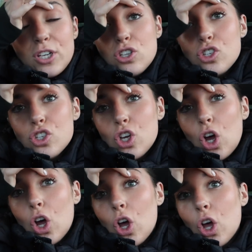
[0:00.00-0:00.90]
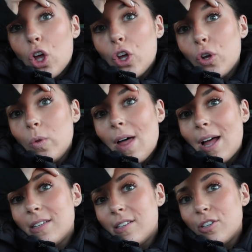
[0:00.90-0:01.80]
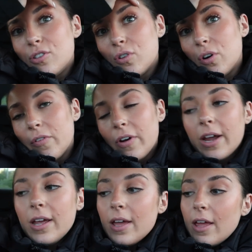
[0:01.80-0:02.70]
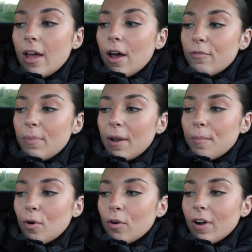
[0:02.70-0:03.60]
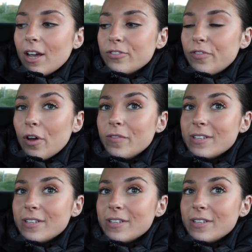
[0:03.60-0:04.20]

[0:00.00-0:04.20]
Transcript: So that's the story of Balamori. It's 5